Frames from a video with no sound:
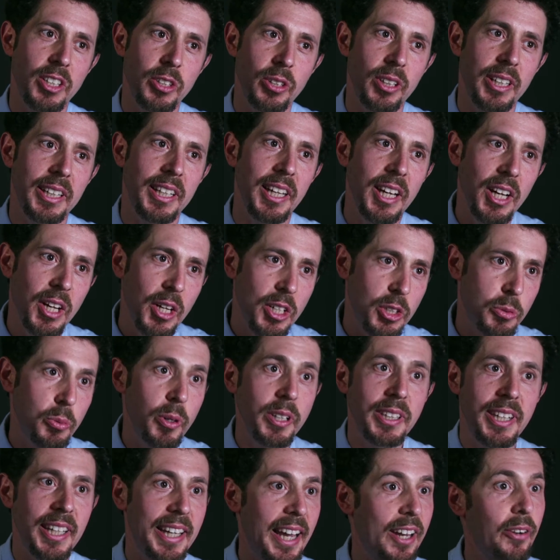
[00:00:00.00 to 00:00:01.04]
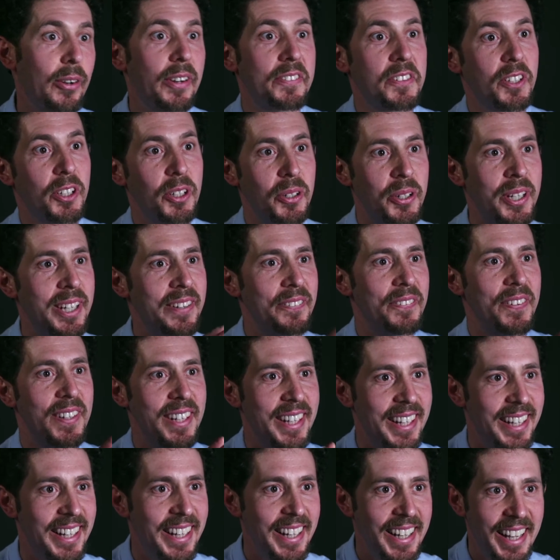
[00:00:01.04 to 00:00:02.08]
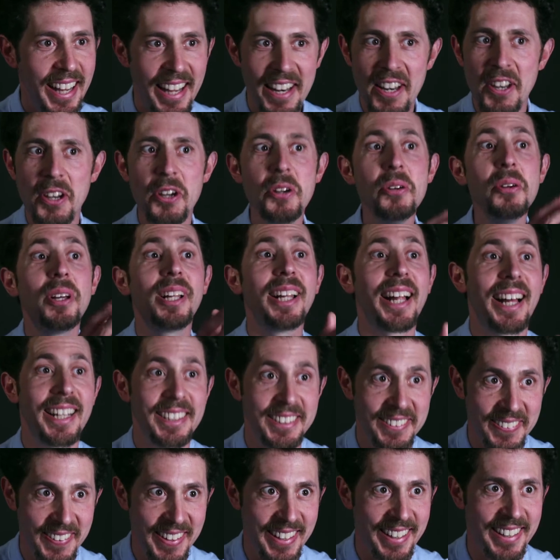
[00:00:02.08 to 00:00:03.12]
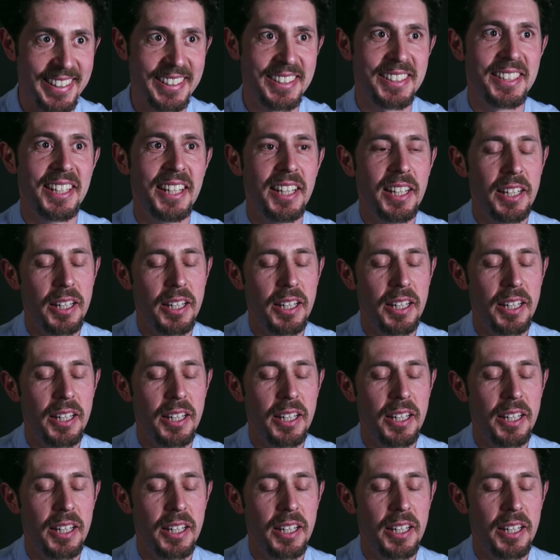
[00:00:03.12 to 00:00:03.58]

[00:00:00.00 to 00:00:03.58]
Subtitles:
So like it's one thing, I don't have to go in for a new class of kids.